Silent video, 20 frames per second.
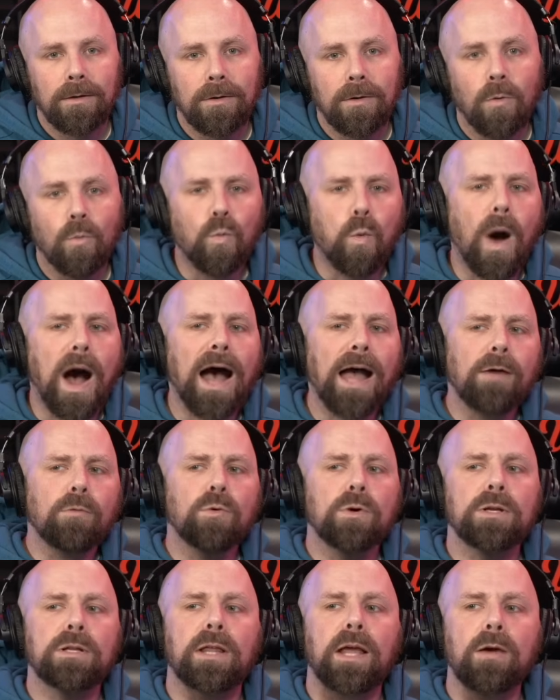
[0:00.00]
Why
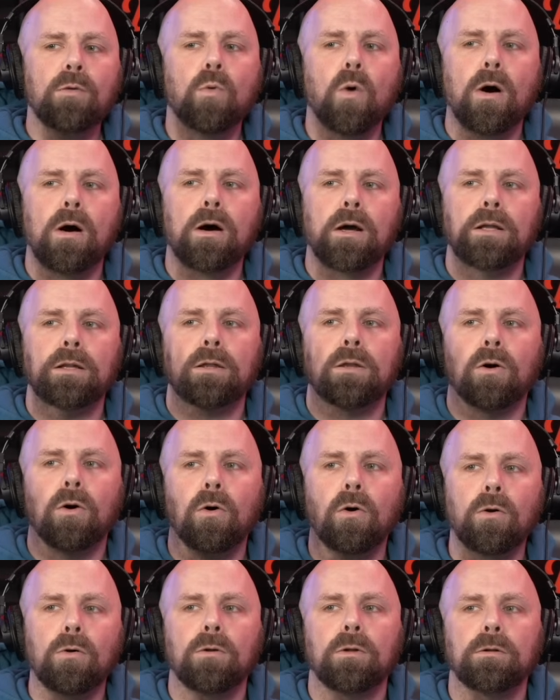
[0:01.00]
would they want the
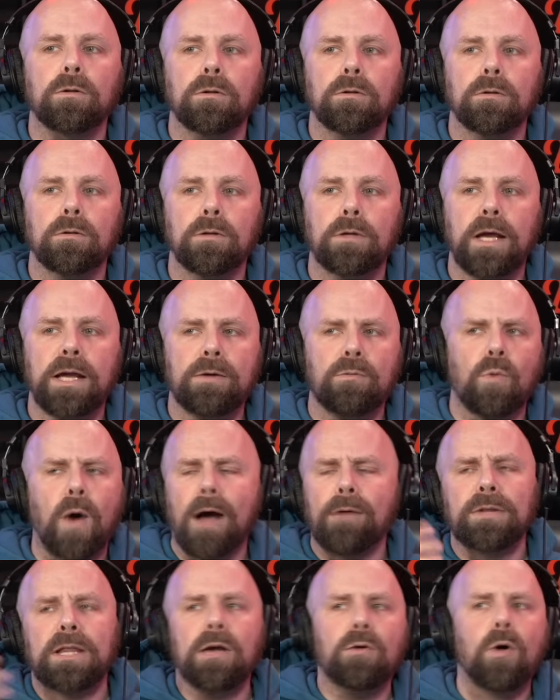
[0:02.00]
whole it, why
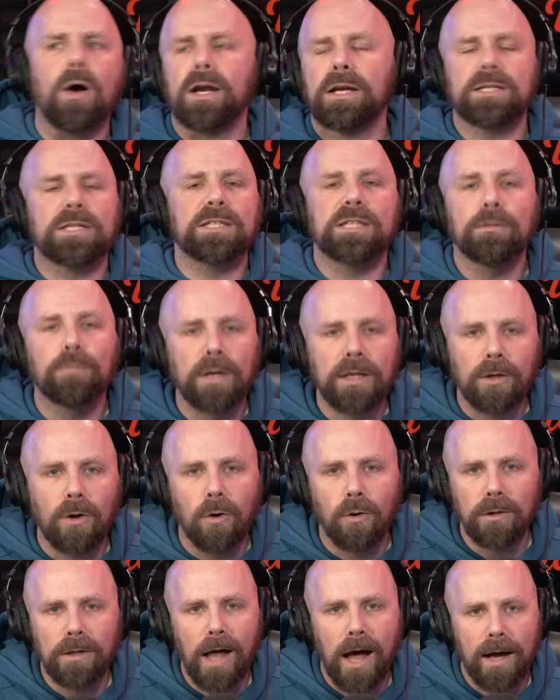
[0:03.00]
would they want it to seem like the
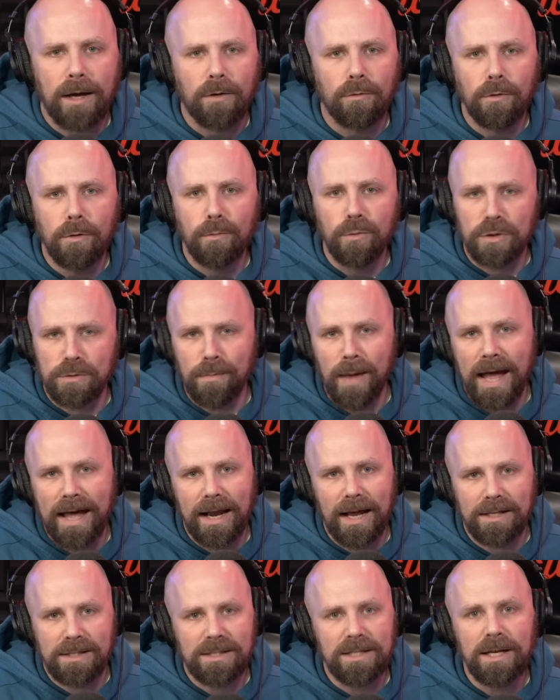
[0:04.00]
whole locker room was mad
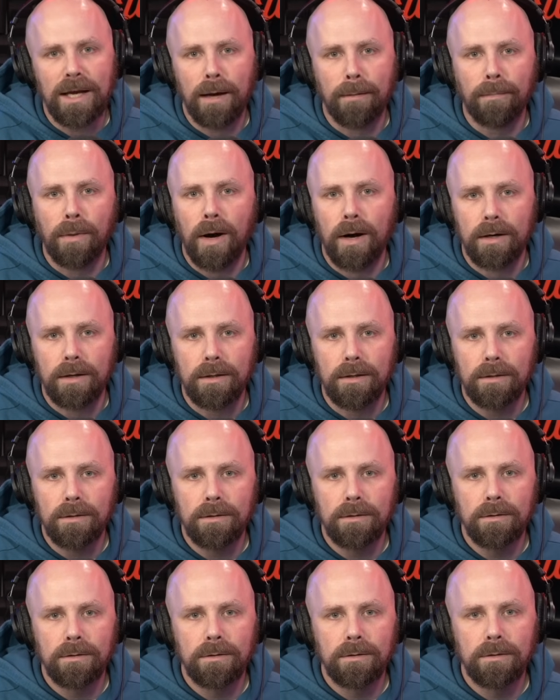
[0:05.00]
at CM Punk?
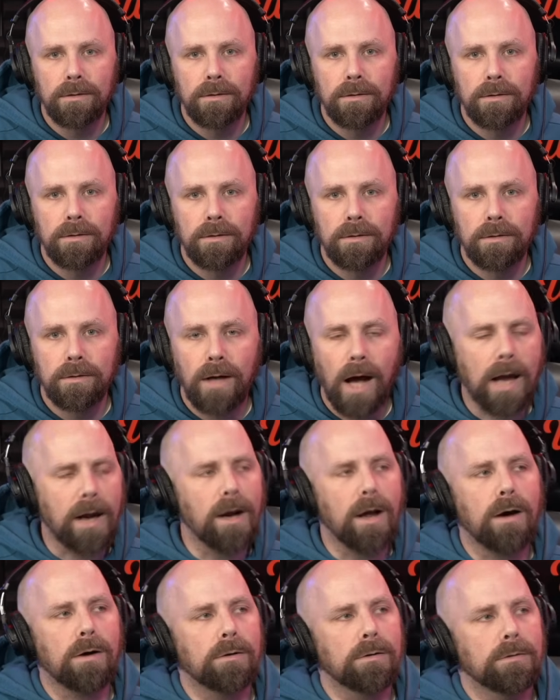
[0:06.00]
I don't
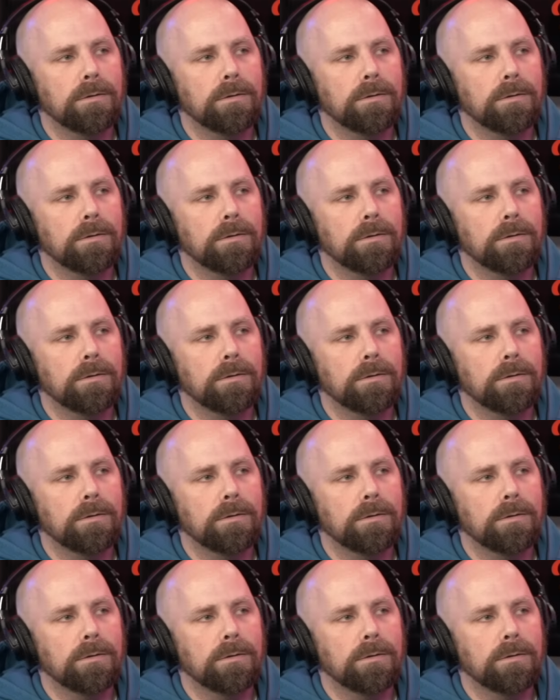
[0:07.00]
know.